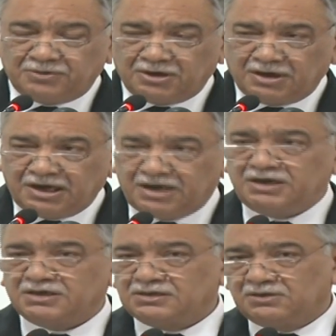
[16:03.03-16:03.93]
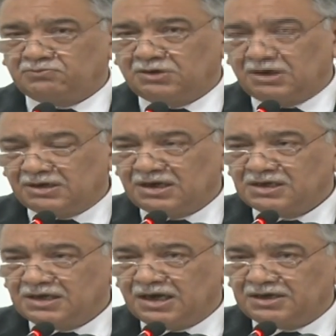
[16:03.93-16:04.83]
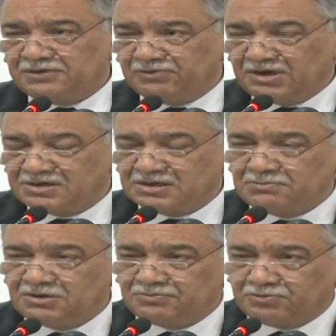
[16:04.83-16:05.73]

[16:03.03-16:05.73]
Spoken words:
areas of the world had faced similar